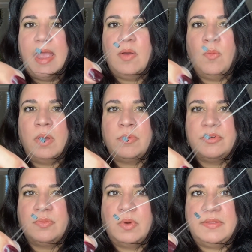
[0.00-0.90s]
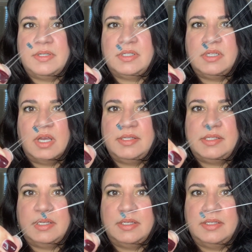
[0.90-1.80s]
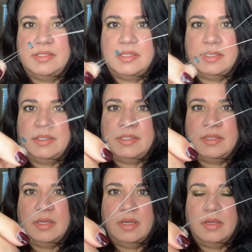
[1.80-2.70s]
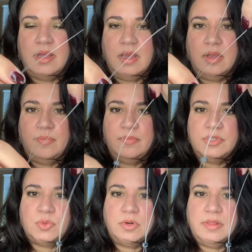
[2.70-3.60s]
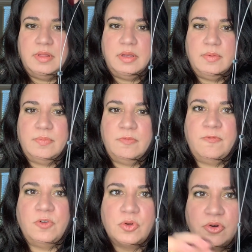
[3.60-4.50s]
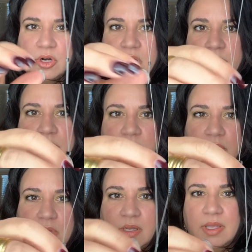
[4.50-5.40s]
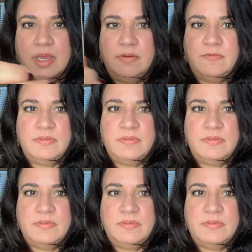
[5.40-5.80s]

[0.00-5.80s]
And what this does is it's the sort of the fulcrum, again,